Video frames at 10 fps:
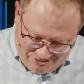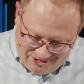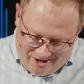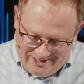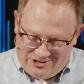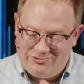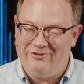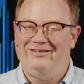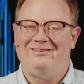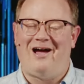regarding
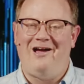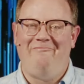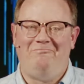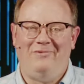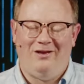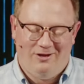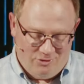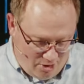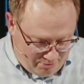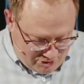screen time,
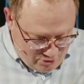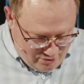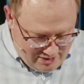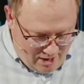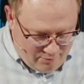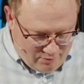troubleshooting our